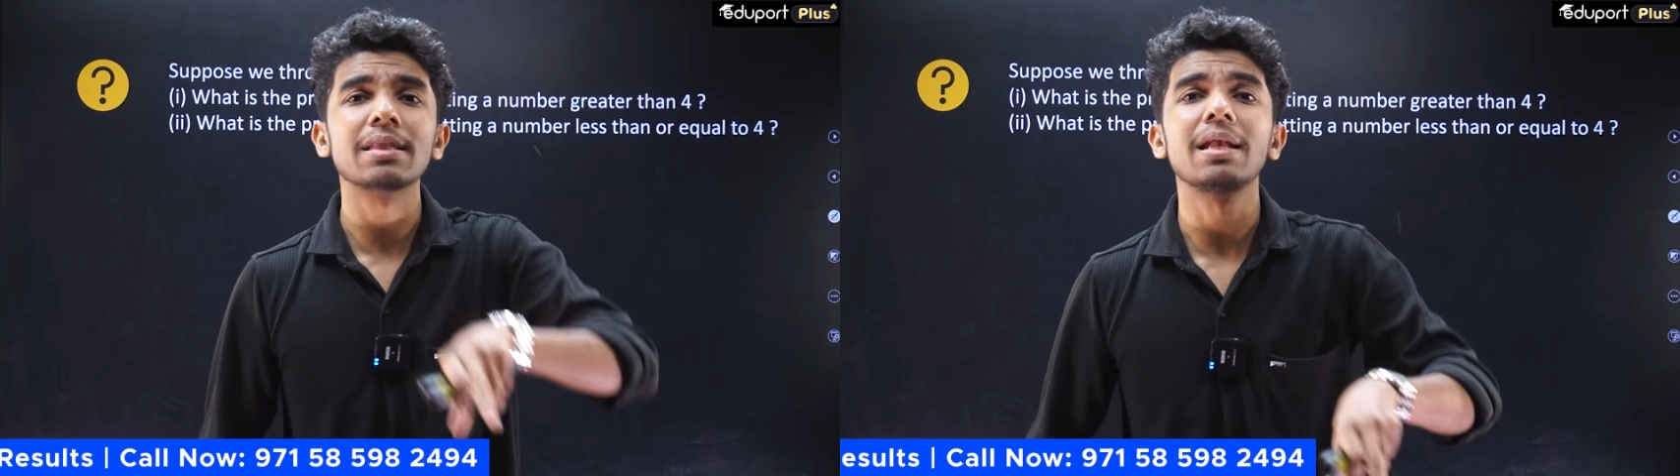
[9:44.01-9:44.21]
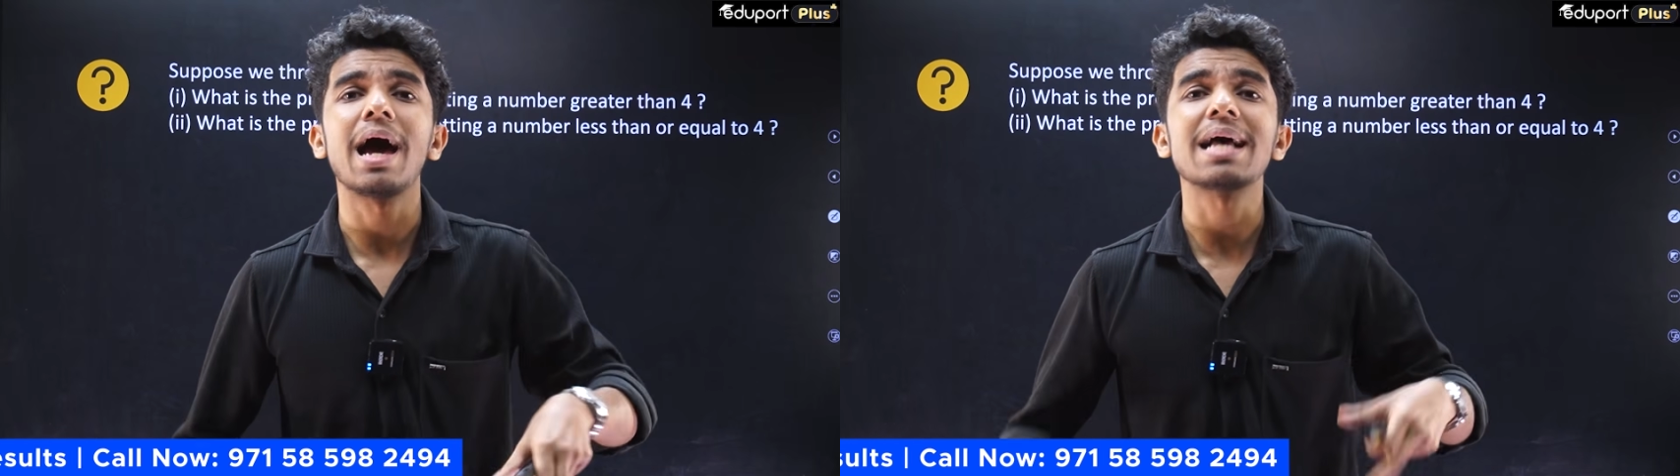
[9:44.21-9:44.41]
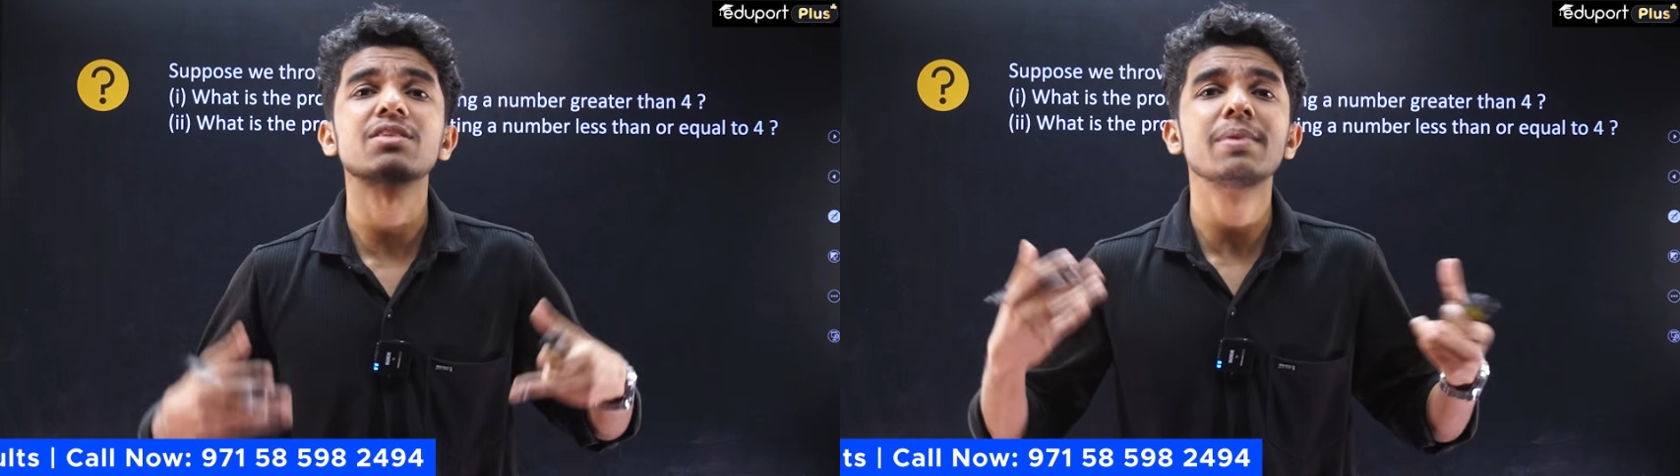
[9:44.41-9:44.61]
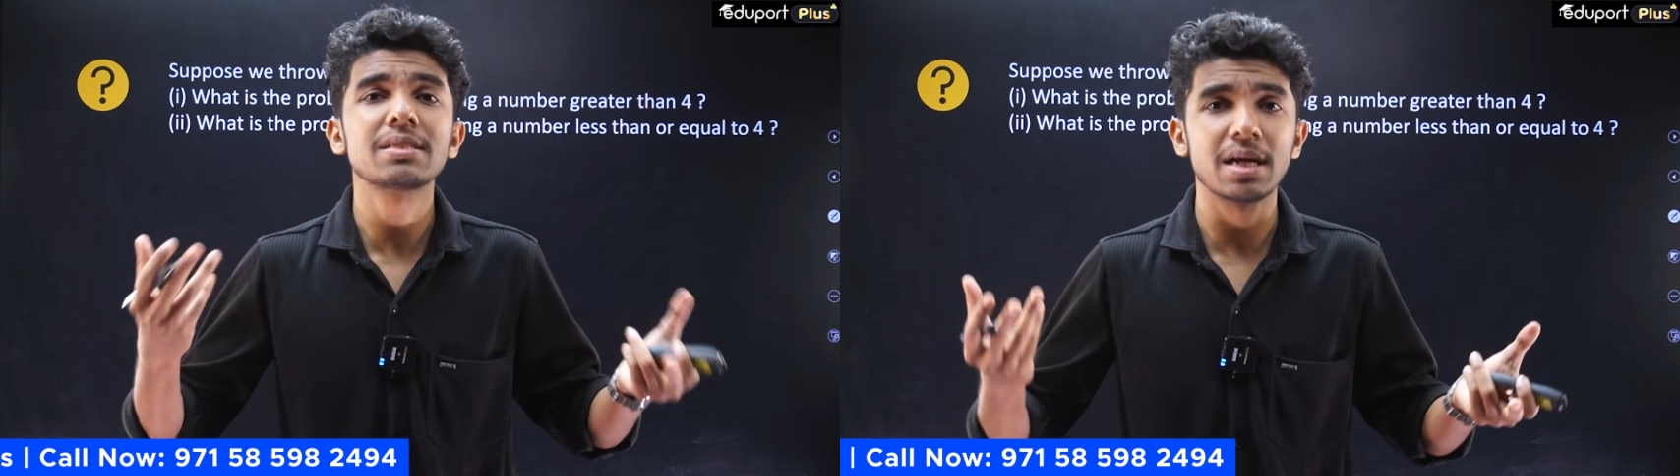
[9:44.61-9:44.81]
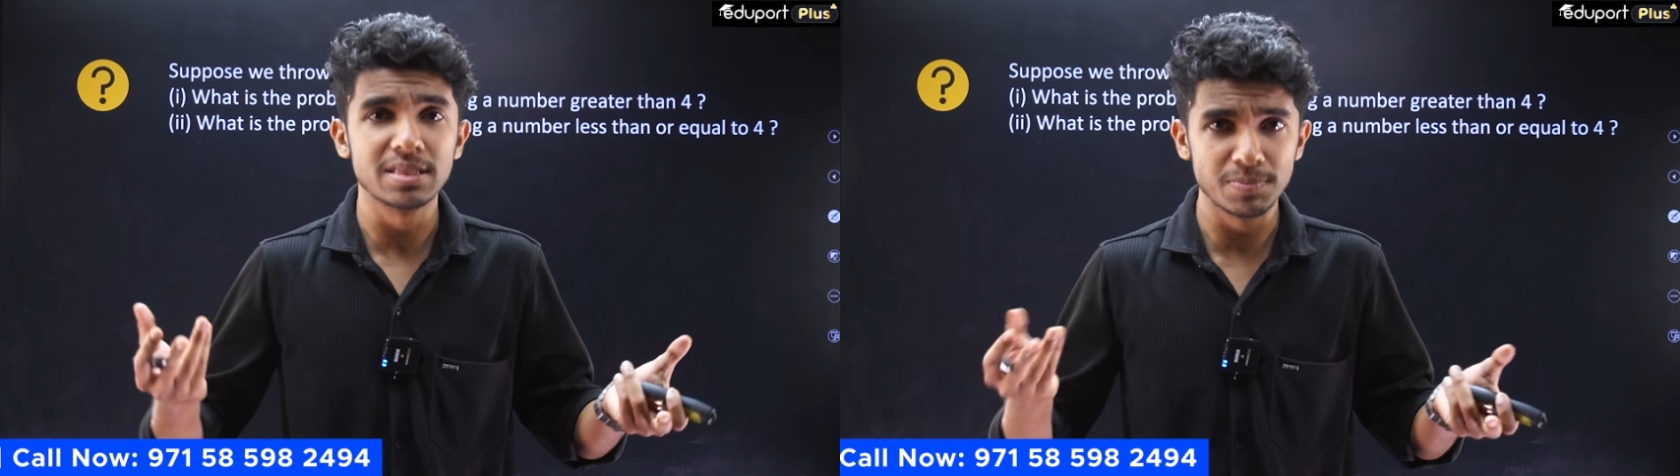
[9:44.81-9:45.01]
The last
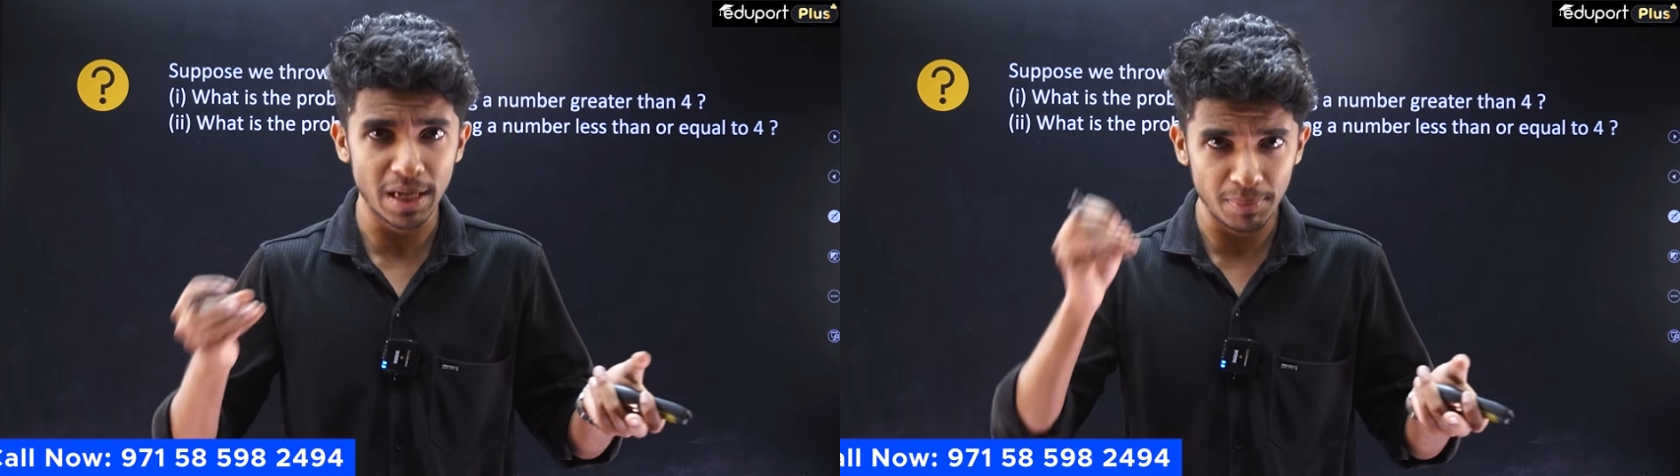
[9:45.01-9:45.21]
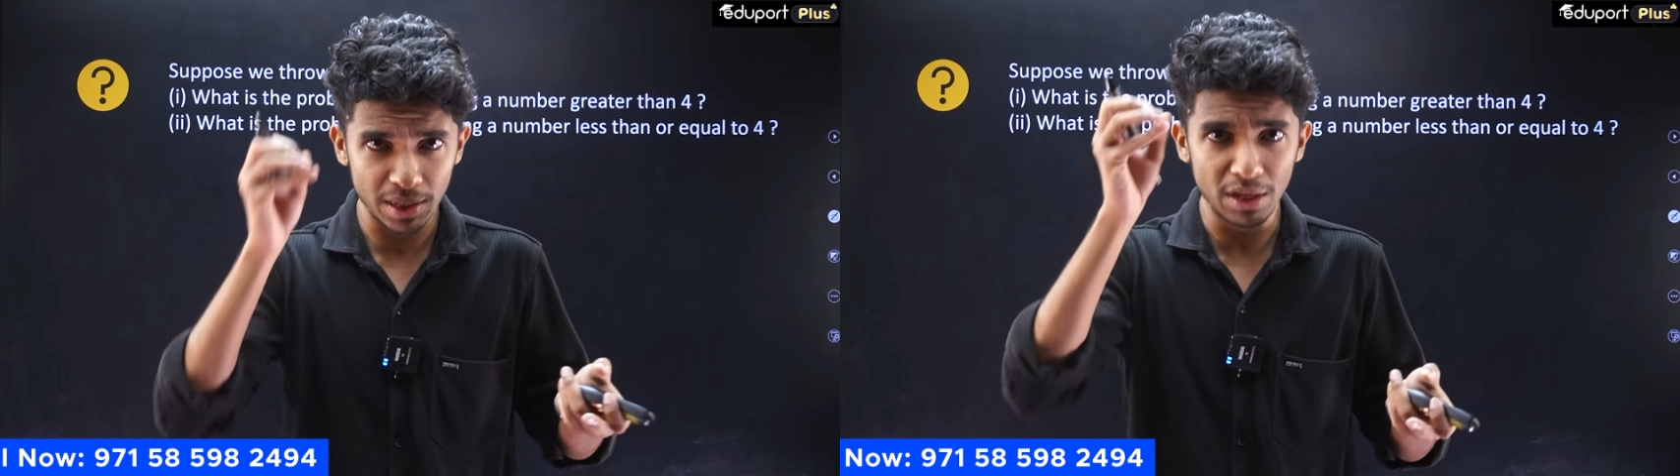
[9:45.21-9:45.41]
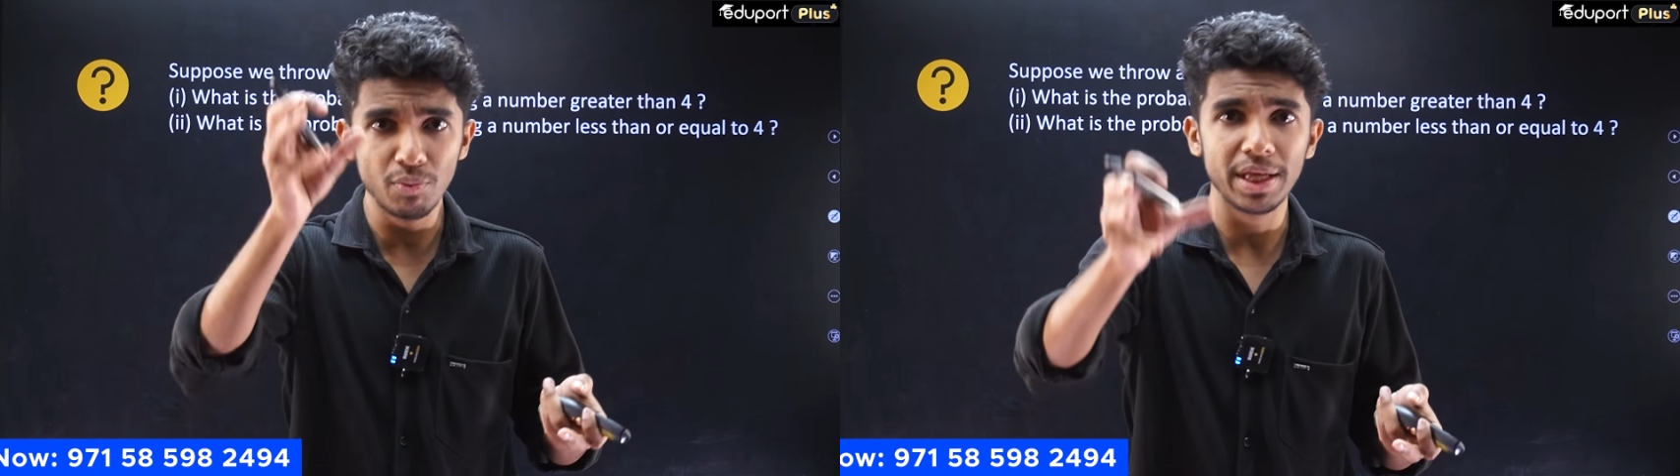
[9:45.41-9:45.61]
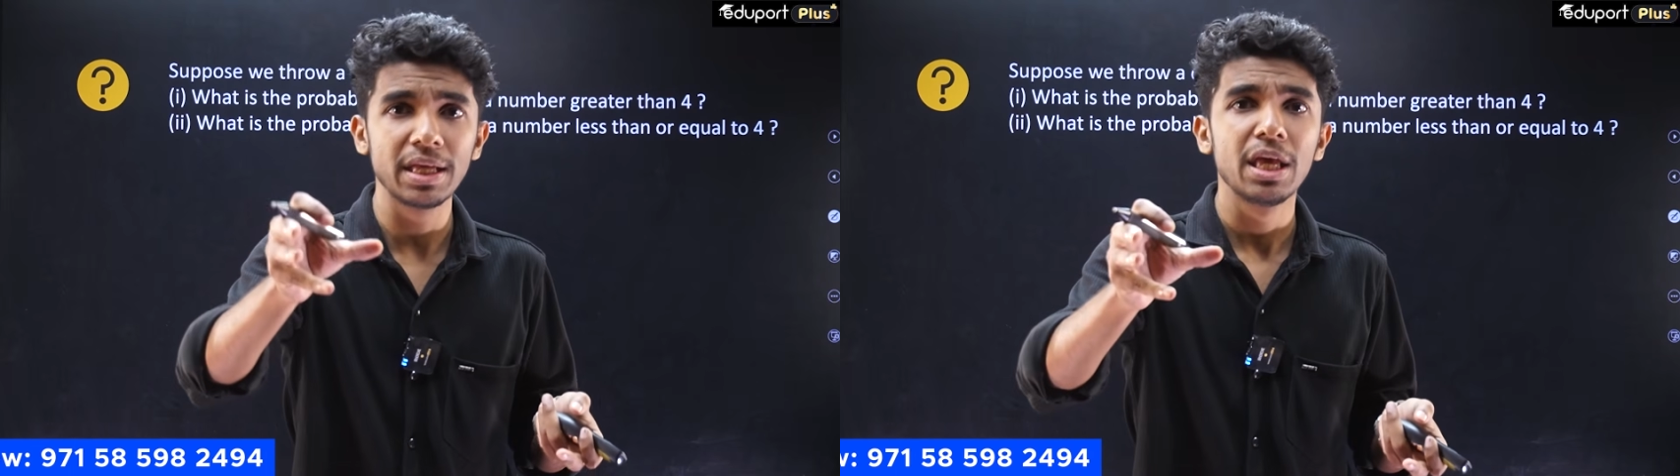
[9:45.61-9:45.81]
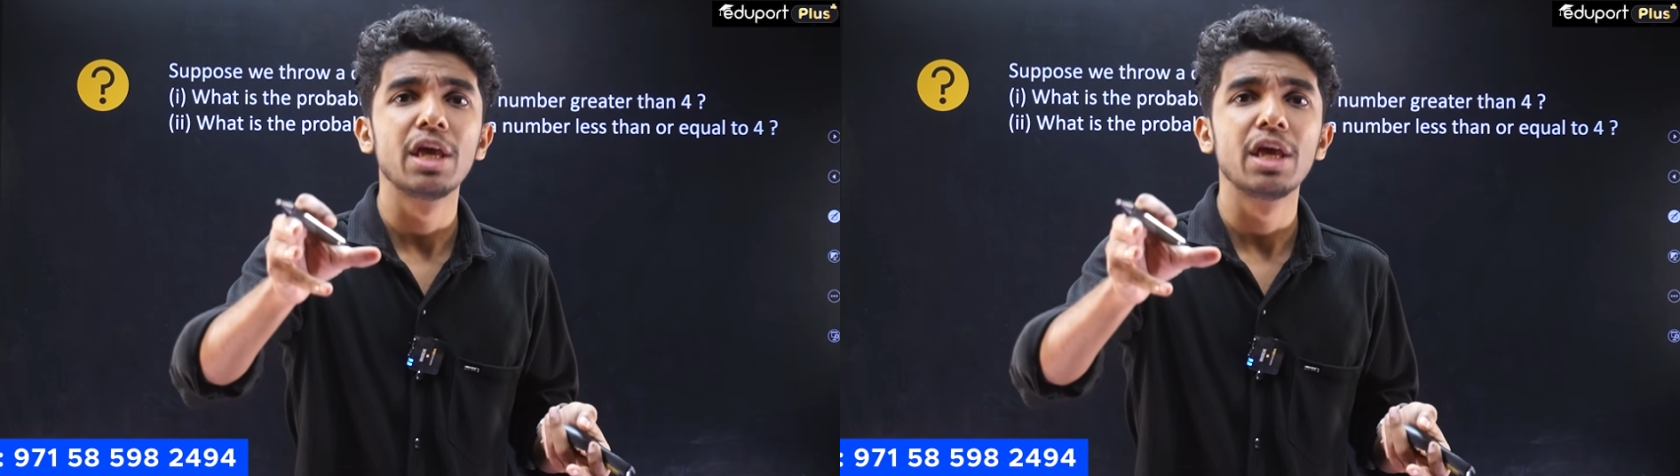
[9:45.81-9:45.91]
minute concepts I am giving.